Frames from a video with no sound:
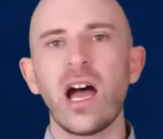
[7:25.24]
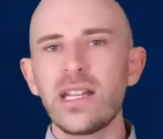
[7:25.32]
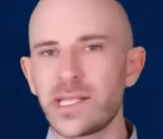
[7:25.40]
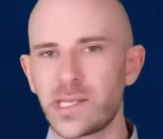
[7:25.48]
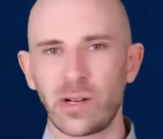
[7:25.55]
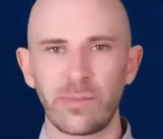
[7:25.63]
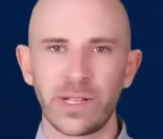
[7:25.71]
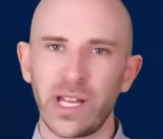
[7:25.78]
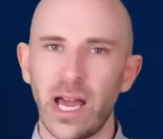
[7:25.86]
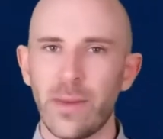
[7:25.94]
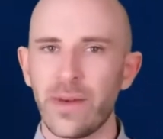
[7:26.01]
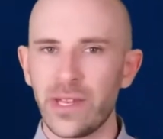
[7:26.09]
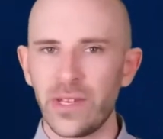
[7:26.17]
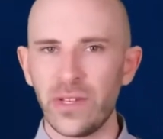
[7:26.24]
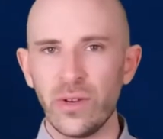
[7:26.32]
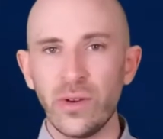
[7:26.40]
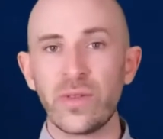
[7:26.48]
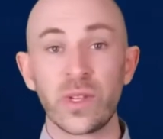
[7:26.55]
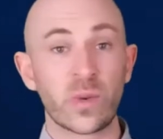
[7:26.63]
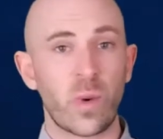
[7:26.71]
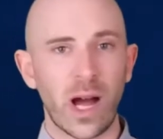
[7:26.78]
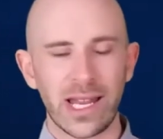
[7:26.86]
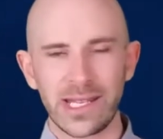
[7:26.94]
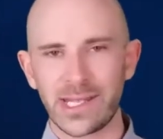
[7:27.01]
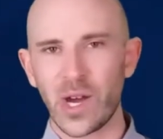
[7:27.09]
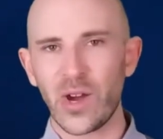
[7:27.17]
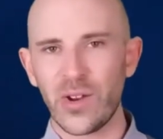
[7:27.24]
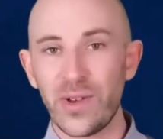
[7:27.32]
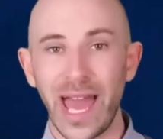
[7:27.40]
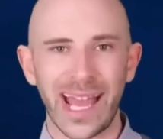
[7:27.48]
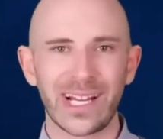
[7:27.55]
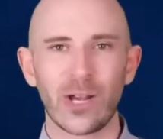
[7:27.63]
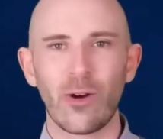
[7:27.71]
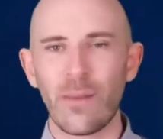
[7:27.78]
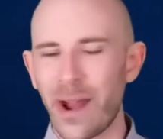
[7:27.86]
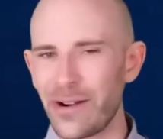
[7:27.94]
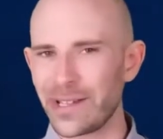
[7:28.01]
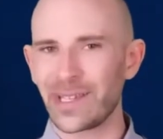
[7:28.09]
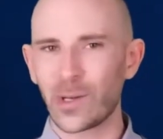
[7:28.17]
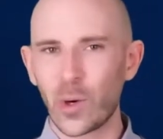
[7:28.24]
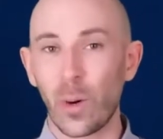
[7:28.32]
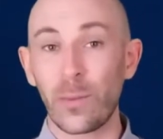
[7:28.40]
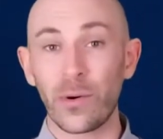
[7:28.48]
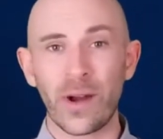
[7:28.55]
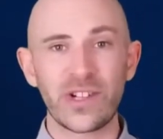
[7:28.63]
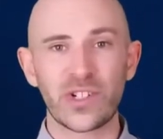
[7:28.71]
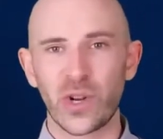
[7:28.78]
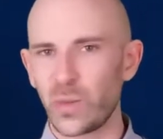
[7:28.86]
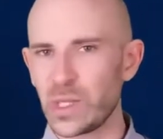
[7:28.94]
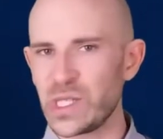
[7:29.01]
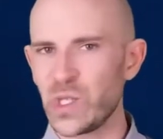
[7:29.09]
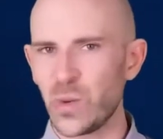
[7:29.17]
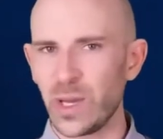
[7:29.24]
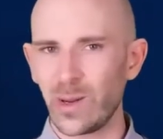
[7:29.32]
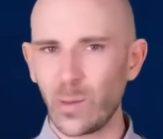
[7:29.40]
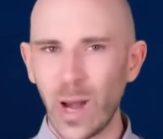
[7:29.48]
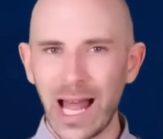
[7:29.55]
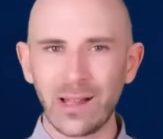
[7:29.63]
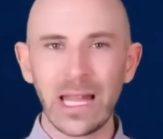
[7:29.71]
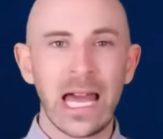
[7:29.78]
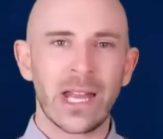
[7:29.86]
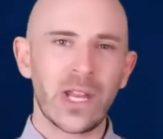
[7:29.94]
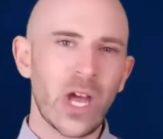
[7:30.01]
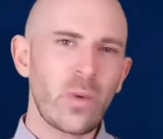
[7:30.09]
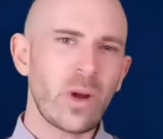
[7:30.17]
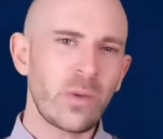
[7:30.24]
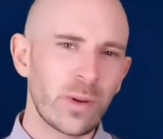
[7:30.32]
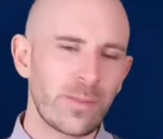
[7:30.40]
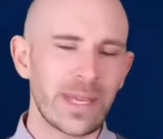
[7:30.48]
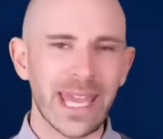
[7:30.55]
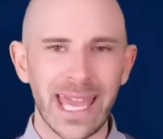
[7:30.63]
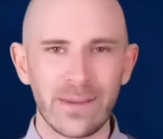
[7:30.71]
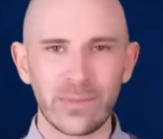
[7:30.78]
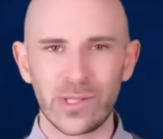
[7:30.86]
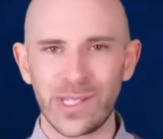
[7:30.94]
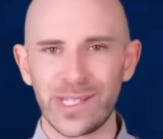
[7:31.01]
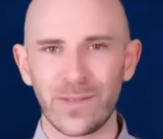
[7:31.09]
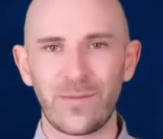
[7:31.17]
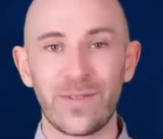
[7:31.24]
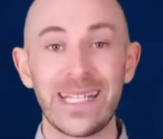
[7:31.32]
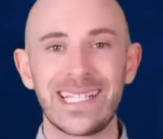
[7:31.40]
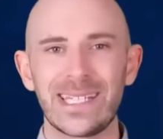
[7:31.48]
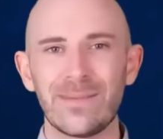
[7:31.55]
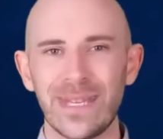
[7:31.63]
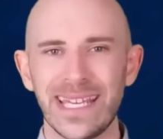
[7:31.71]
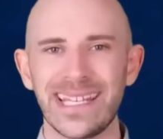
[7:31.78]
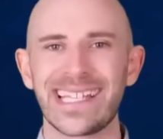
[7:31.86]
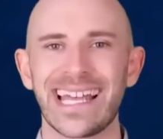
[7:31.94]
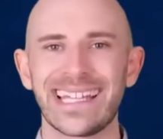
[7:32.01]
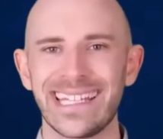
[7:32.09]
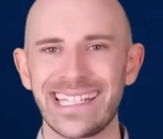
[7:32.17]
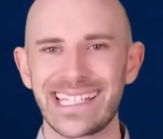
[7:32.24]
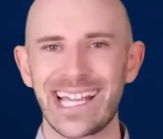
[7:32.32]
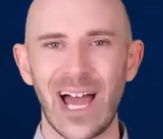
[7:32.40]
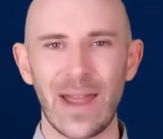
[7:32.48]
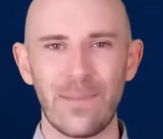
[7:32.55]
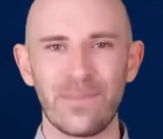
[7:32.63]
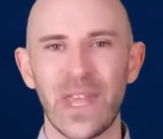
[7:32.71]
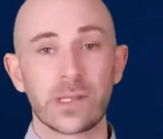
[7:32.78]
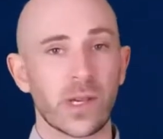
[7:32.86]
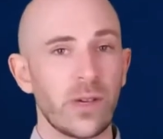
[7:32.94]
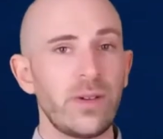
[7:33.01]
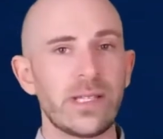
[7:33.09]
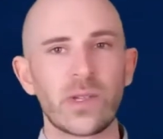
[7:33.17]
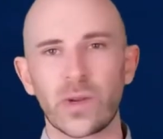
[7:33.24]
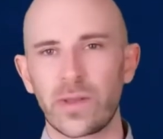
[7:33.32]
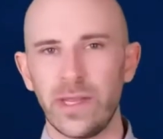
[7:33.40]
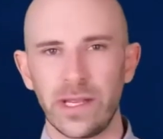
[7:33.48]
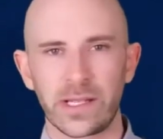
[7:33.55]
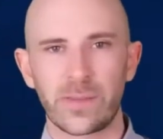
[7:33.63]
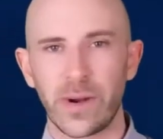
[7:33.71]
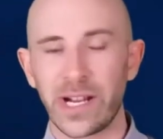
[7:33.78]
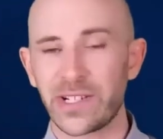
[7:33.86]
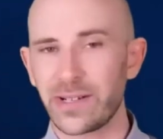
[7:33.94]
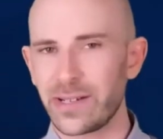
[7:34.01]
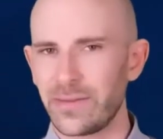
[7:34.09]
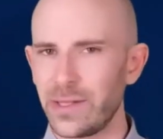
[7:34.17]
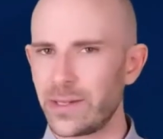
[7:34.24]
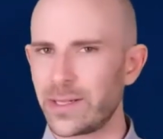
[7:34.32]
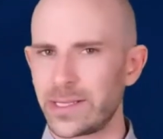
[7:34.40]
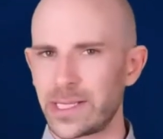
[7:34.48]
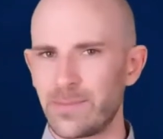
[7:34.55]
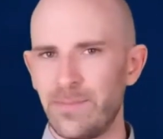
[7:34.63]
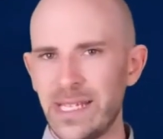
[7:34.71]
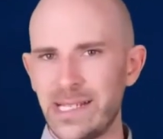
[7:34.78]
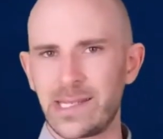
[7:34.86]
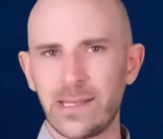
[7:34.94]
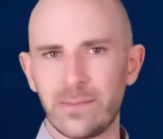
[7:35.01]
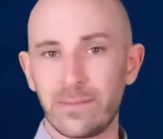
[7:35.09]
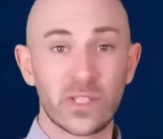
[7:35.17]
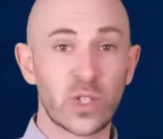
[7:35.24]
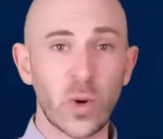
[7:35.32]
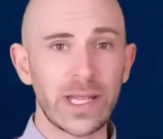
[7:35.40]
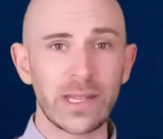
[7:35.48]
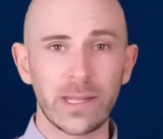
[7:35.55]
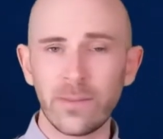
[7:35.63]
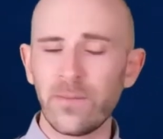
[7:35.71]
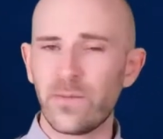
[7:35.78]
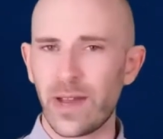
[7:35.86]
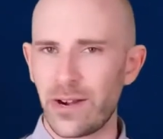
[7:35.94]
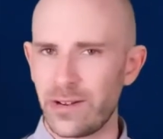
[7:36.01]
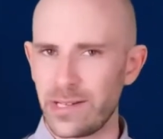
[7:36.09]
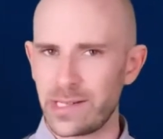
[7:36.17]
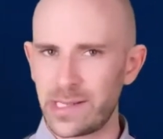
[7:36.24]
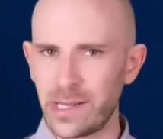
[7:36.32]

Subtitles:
Ernest Oppenheimer knew that while his own Anglo-American corporation was doing well, no one would be able to defeat De Beers at this time. So he took the expression, if you can't beat them, join them, very